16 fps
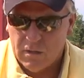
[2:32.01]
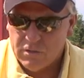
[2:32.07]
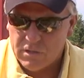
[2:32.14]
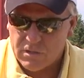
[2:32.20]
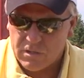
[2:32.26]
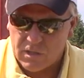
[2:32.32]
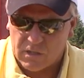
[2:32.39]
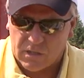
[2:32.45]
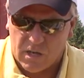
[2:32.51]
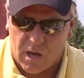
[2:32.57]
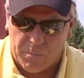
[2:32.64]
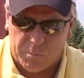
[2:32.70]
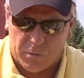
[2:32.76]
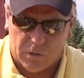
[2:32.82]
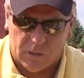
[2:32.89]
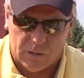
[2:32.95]
Just a
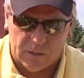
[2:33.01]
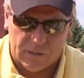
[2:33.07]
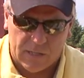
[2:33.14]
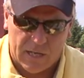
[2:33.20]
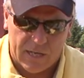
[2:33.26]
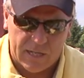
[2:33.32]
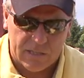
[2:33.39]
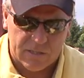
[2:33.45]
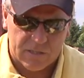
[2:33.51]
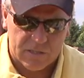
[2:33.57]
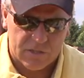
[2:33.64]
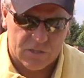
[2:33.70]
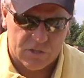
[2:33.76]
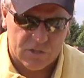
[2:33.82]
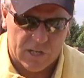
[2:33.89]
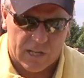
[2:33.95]
couple nice,
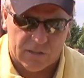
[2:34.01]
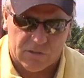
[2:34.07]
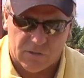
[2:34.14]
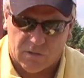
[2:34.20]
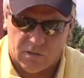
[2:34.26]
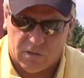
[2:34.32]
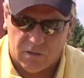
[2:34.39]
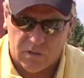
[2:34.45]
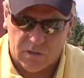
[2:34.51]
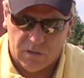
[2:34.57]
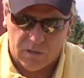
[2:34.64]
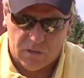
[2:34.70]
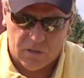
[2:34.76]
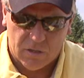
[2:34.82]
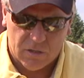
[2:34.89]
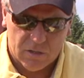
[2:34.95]
gentle
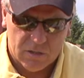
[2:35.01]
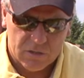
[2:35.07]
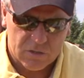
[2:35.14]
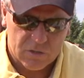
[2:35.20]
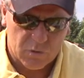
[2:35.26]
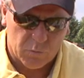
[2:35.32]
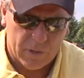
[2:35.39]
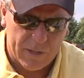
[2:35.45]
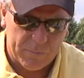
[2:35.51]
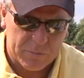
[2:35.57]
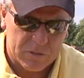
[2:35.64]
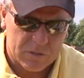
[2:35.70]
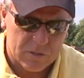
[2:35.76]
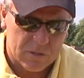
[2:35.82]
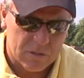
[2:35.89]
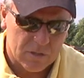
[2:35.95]

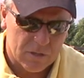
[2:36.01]
sweeps.